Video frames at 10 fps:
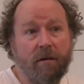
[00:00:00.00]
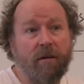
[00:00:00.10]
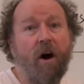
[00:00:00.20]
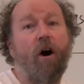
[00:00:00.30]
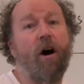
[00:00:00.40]

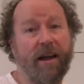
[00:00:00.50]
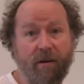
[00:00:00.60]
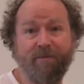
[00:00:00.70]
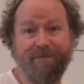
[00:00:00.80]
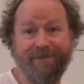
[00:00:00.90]
to hide,
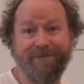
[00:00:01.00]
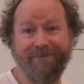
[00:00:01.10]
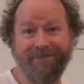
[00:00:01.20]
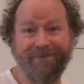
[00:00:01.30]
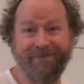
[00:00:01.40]

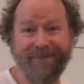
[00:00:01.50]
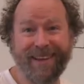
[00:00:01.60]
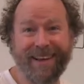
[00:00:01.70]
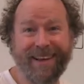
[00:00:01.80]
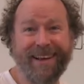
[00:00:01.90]

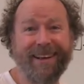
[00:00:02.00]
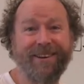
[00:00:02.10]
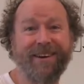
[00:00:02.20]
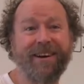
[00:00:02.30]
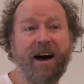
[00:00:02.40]

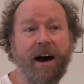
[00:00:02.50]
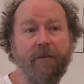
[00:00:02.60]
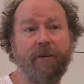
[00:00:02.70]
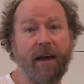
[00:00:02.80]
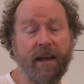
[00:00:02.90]
to
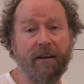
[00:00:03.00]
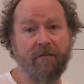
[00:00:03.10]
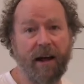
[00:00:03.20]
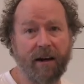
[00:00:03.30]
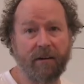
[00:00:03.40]
cover any
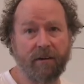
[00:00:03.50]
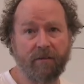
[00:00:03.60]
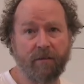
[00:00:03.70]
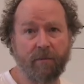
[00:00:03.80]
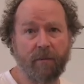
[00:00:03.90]

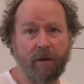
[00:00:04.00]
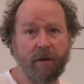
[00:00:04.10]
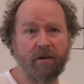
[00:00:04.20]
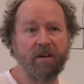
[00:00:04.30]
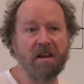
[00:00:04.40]
radicalism,
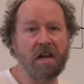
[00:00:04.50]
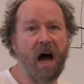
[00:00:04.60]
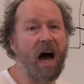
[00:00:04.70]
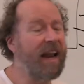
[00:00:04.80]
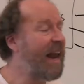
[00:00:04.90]
to
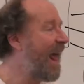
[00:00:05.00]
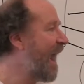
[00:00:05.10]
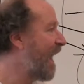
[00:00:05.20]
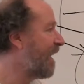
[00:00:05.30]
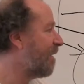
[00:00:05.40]
not
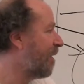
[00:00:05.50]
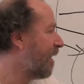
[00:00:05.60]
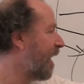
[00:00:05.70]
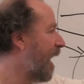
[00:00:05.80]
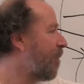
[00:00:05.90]
anger the
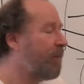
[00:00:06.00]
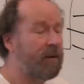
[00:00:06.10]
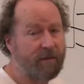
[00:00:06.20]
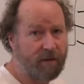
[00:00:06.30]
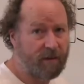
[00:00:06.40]

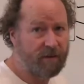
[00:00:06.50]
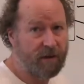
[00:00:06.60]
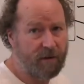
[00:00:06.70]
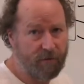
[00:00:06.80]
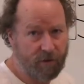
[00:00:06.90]
capitalists and the
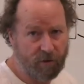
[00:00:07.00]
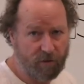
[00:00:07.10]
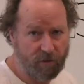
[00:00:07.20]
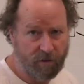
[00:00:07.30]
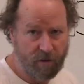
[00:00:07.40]
state
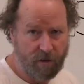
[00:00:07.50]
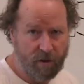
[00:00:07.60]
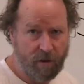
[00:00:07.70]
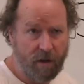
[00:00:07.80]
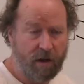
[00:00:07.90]
officials.
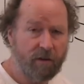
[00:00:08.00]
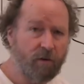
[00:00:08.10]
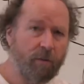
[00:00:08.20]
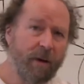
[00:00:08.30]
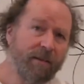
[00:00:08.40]

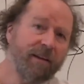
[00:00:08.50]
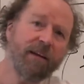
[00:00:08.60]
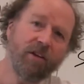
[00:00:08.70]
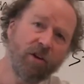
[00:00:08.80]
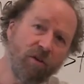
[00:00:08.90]
So
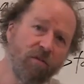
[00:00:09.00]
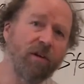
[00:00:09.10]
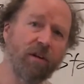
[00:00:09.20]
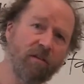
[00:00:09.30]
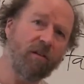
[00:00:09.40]
American
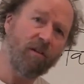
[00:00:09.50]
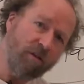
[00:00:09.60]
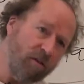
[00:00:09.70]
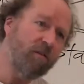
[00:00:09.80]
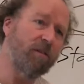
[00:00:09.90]
unions
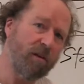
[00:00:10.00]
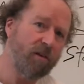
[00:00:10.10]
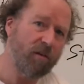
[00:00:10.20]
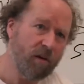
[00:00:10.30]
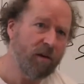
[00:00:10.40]
learned
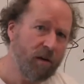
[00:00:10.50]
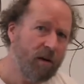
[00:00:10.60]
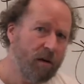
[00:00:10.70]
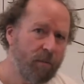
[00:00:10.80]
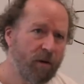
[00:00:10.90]

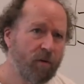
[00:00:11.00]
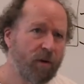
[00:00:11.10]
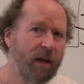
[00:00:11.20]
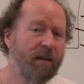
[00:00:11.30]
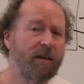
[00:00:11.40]

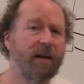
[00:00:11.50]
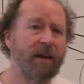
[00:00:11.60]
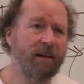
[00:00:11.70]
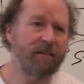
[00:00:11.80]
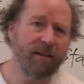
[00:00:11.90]
between
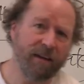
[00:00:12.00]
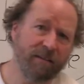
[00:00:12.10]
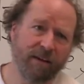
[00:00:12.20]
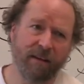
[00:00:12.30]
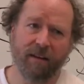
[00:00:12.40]

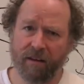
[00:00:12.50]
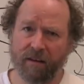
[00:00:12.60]
1886 and